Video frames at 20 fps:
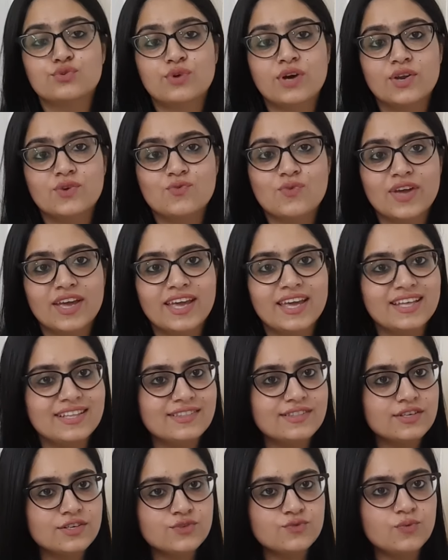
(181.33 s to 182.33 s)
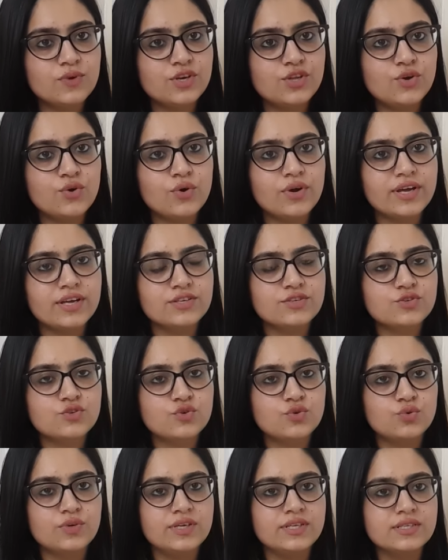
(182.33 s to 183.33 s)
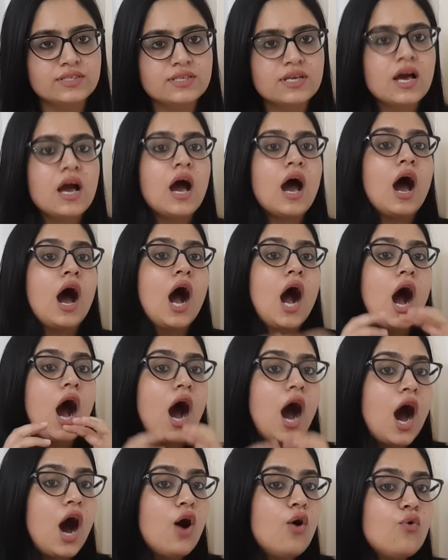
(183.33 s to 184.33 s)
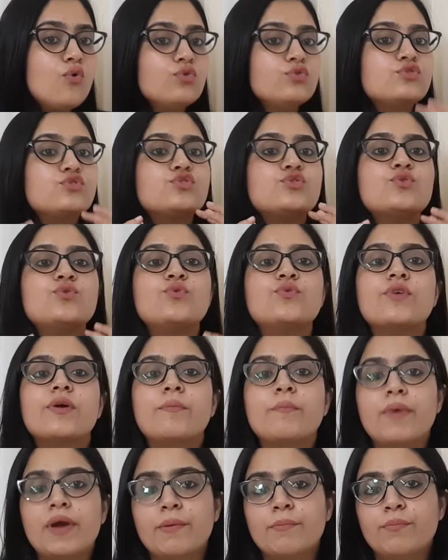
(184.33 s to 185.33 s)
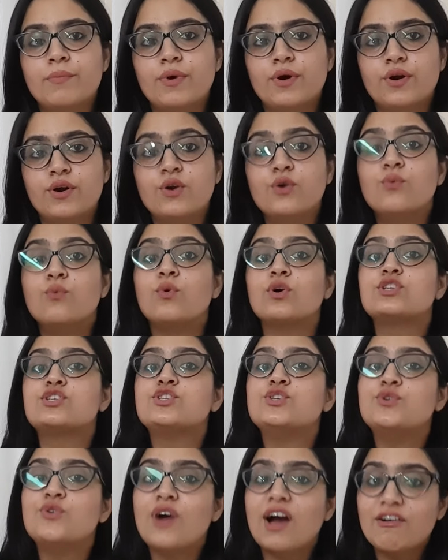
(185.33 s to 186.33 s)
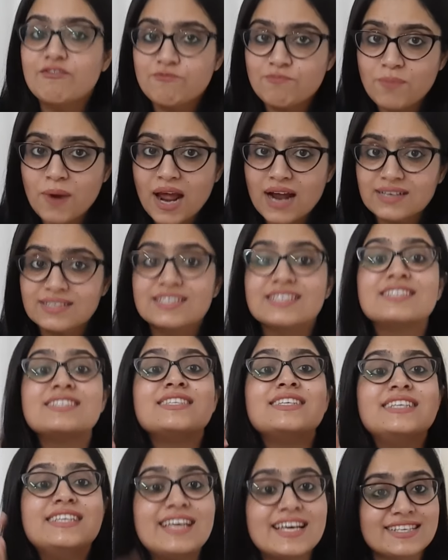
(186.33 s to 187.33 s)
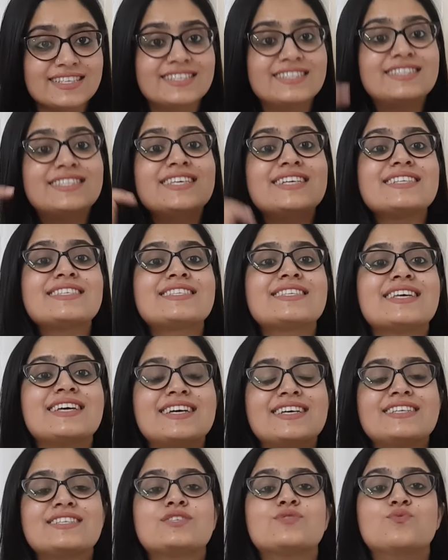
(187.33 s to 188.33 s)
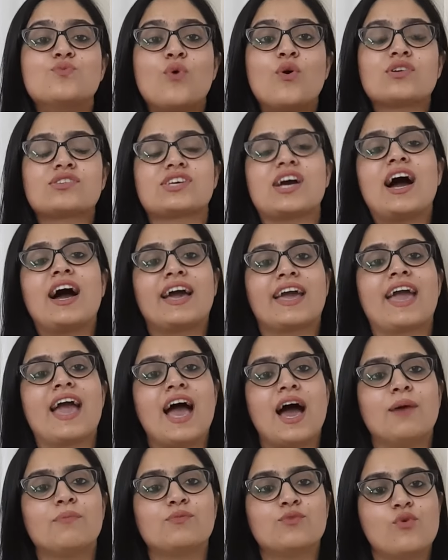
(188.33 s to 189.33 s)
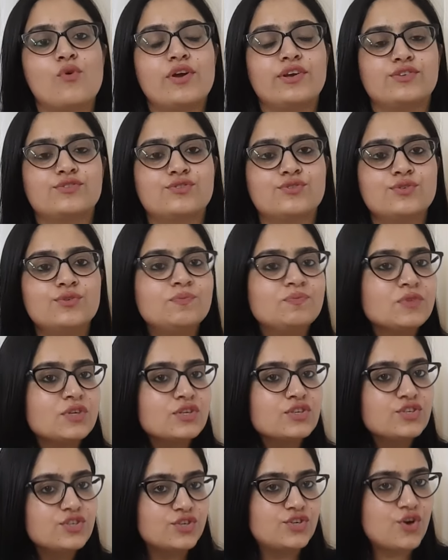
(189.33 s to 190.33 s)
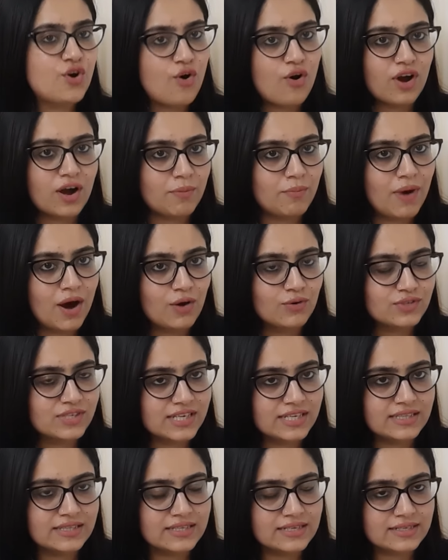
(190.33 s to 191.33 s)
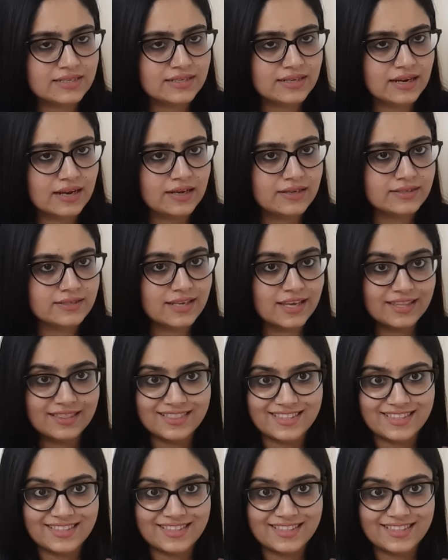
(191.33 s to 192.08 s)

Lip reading: convey in this video is, students, how to remember what you have practiced. Yes, this is what I am going to talk about in this class.